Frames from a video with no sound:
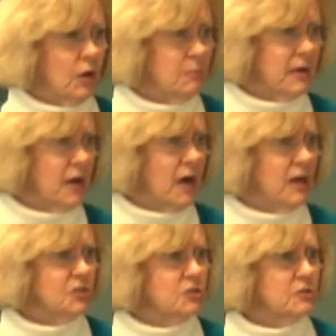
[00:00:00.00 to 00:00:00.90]
Oh my
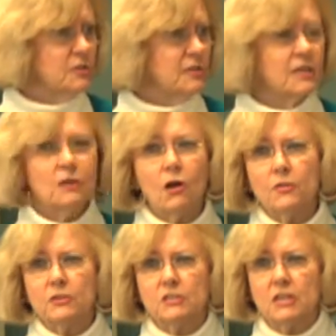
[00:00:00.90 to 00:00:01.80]
gosh, and all
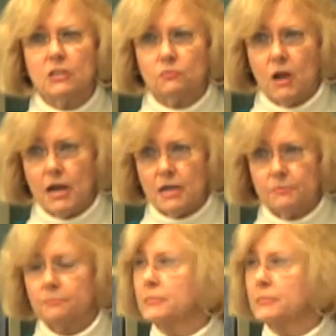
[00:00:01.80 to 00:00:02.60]
those things, right?